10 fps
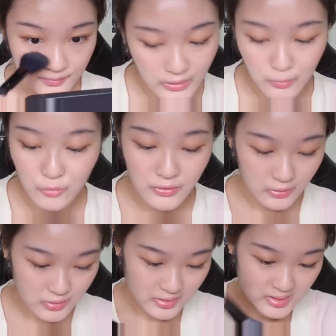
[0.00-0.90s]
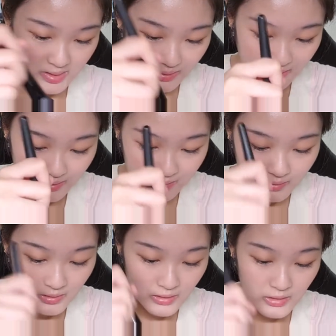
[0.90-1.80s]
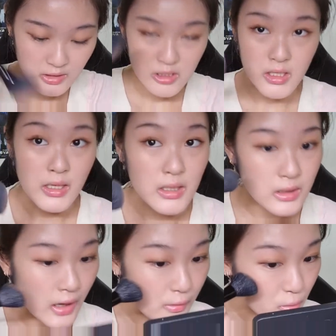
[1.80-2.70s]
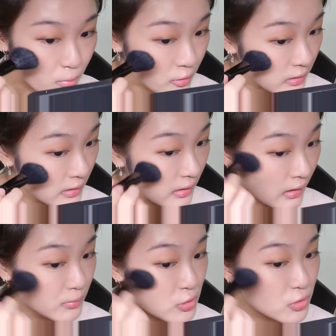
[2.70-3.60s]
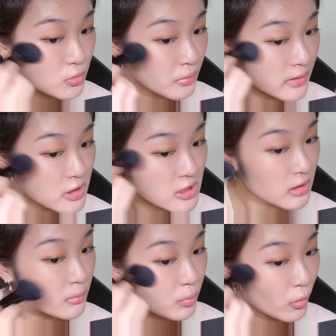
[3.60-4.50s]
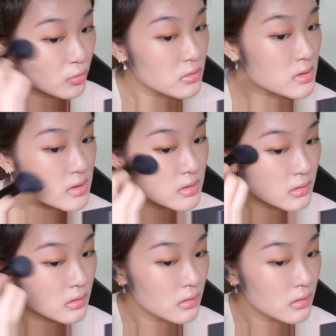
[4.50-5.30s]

Okay, moving on to the second shade, I will bring it up to my cheekbones.